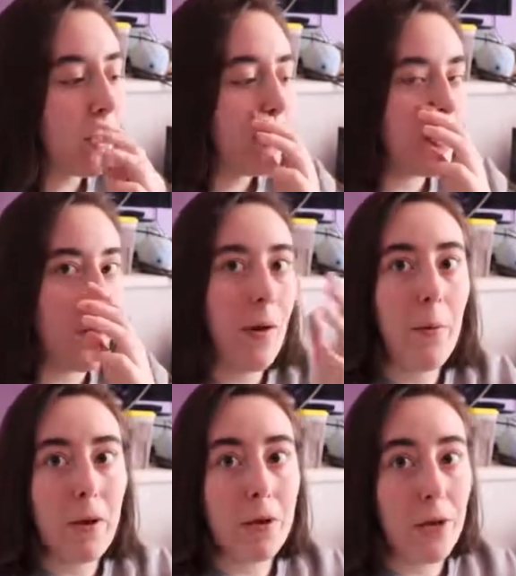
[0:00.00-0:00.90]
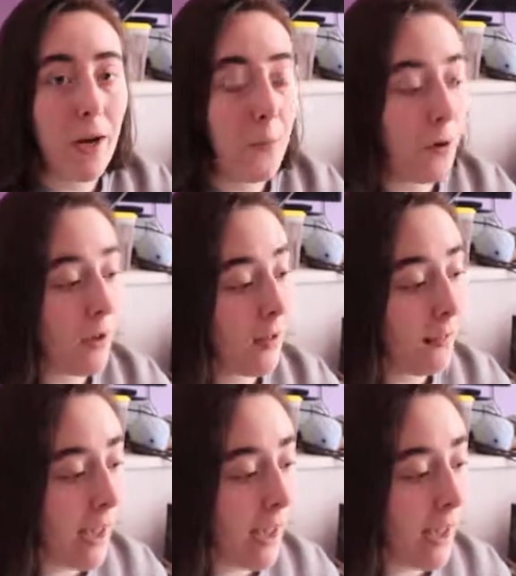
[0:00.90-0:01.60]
So I want to try and work on